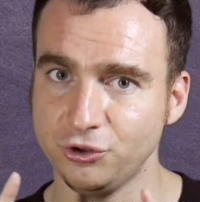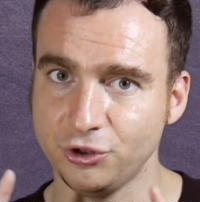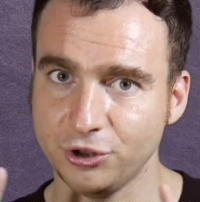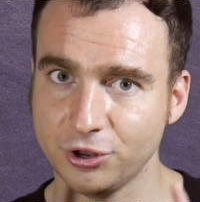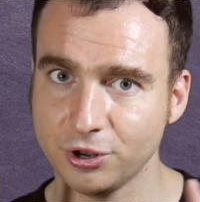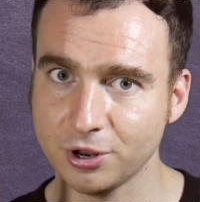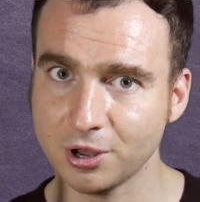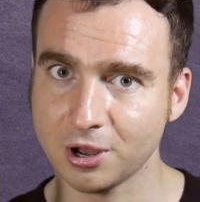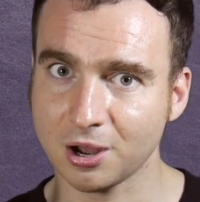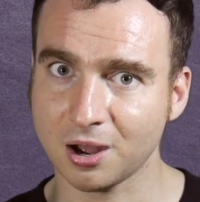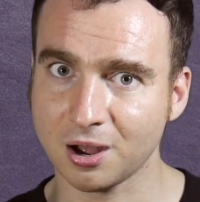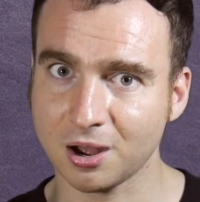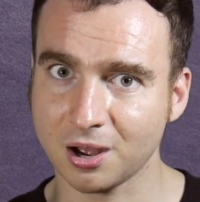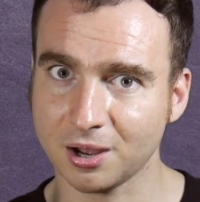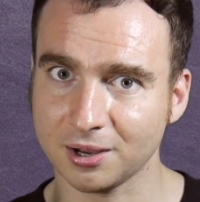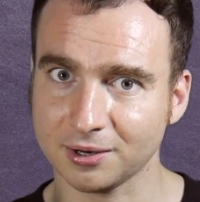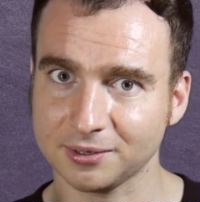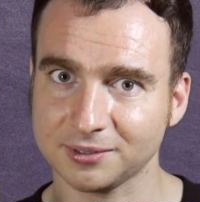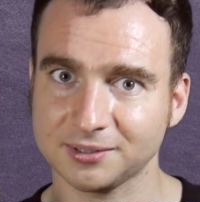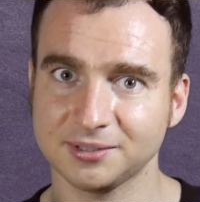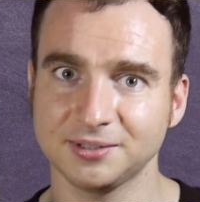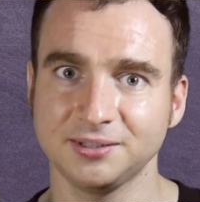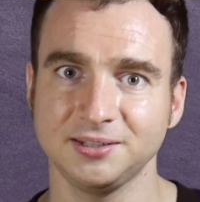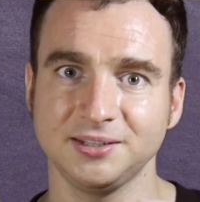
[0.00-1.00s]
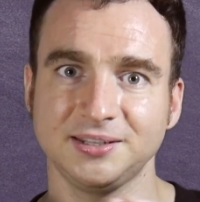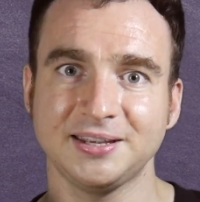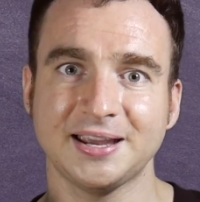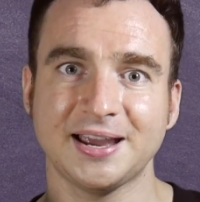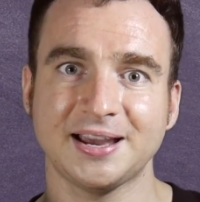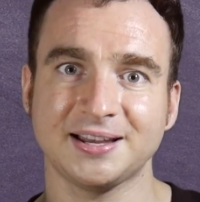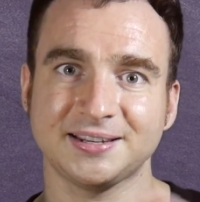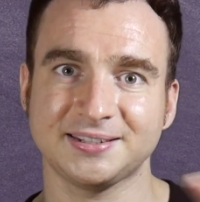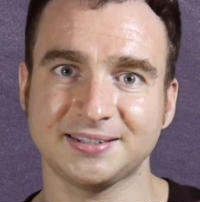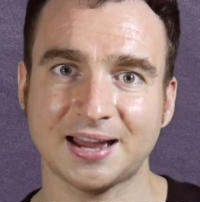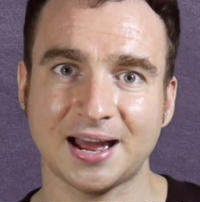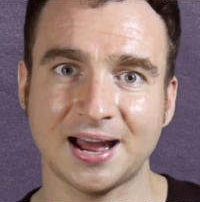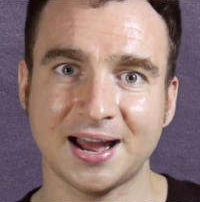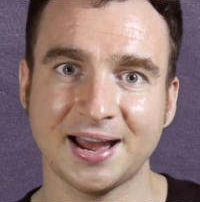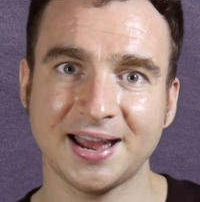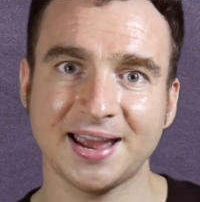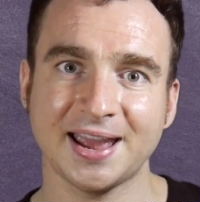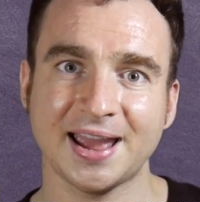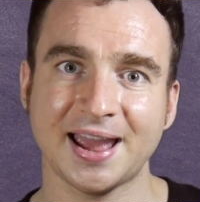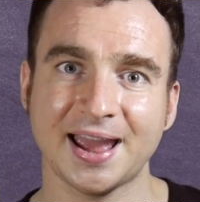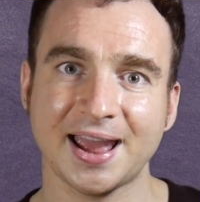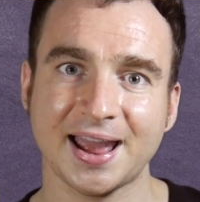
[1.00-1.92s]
Not, yes, I